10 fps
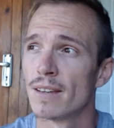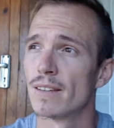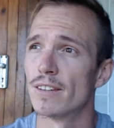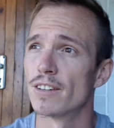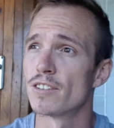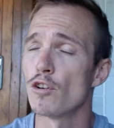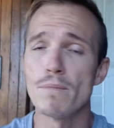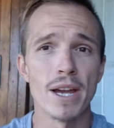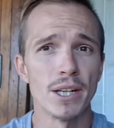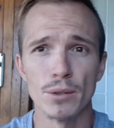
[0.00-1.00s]
There's no
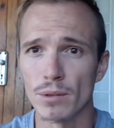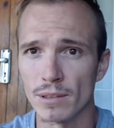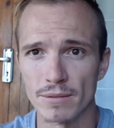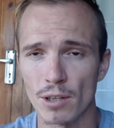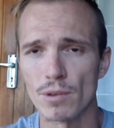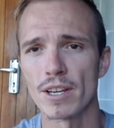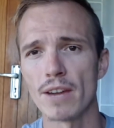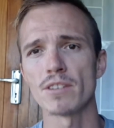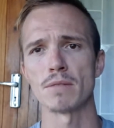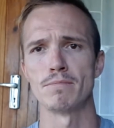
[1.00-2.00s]
manual. No one
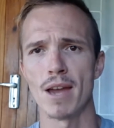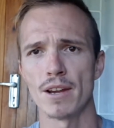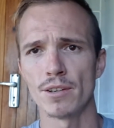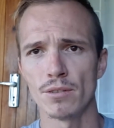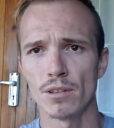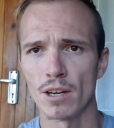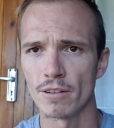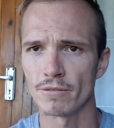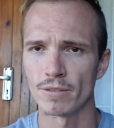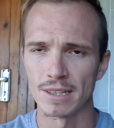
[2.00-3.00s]
gave us a manual
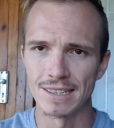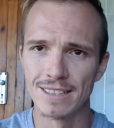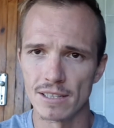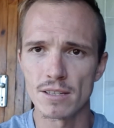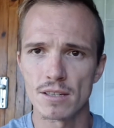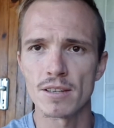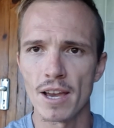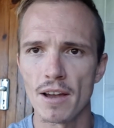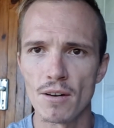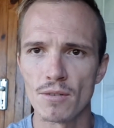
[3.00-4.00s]
of, this is
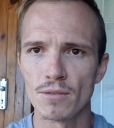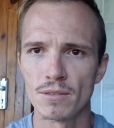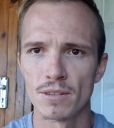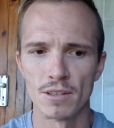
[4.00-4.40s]
how